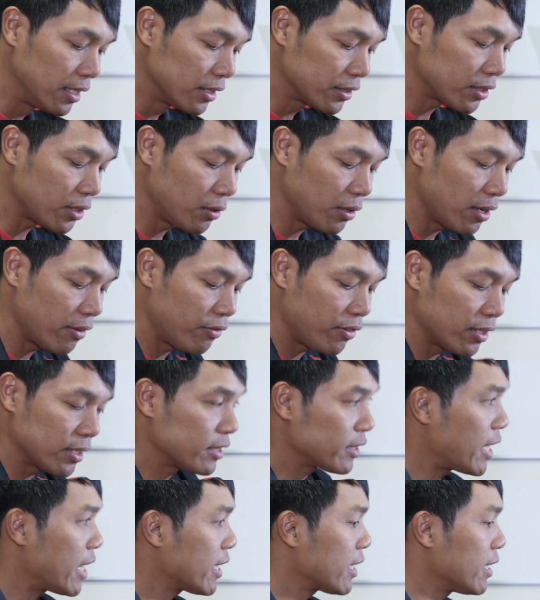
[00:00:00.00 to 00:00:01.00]
So if you're
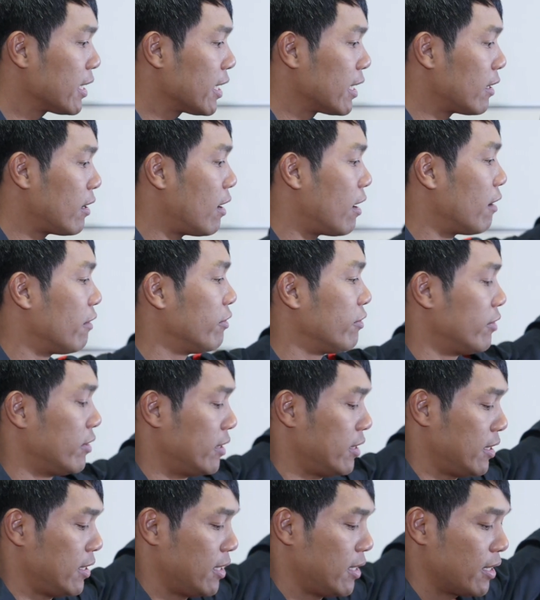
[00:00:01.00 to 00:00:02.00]
taking it
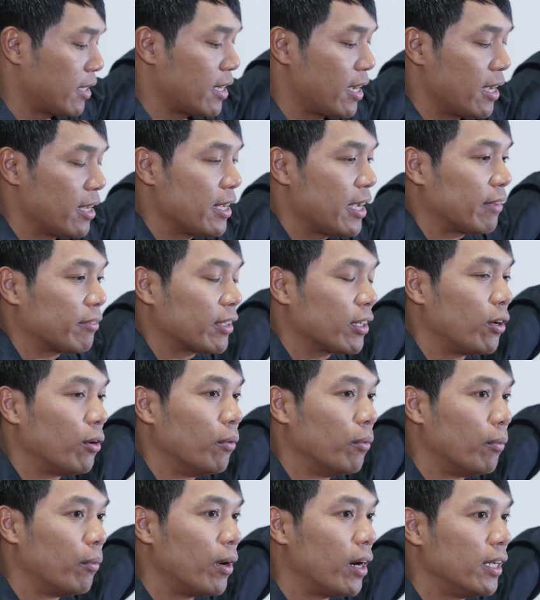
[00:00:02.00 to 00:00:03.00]
off, okay, you have to
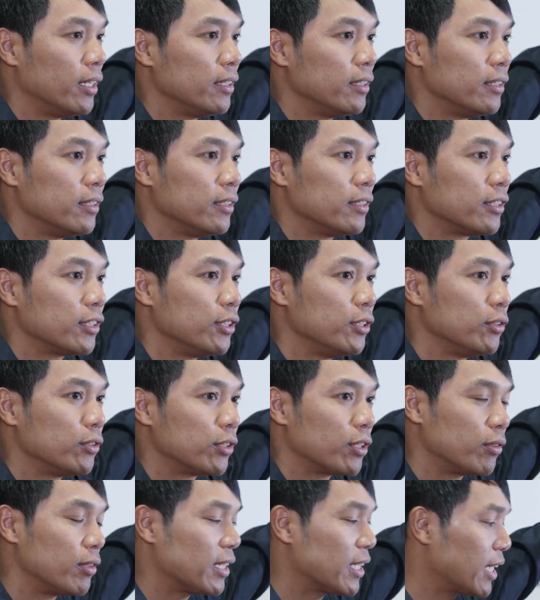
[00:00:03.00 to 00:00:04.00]
go 1, 2,
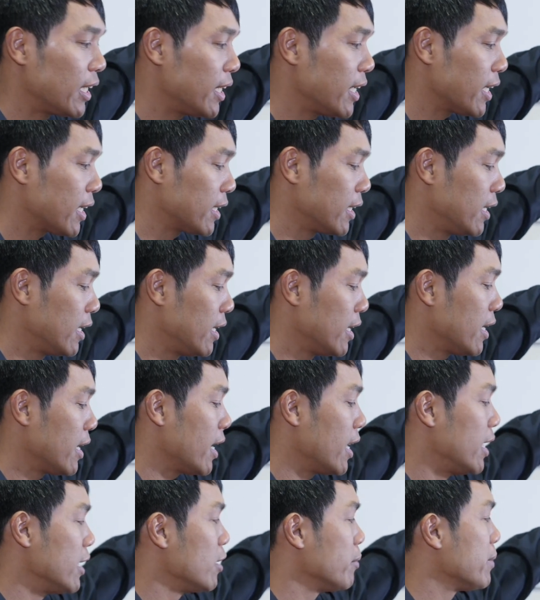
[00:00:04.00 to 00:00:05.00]
3 click,
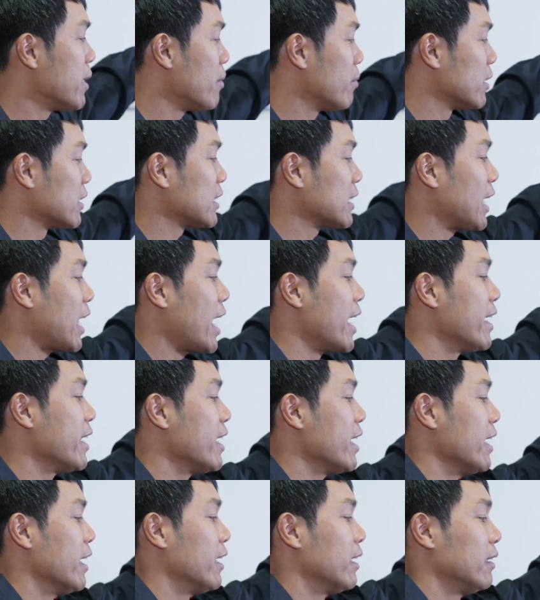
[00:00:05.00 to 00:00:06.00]
and then you'll be able to slide
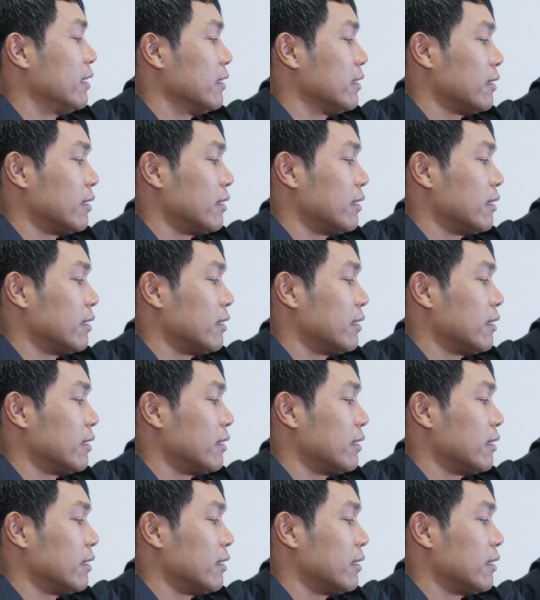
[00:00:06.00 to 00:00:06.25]
in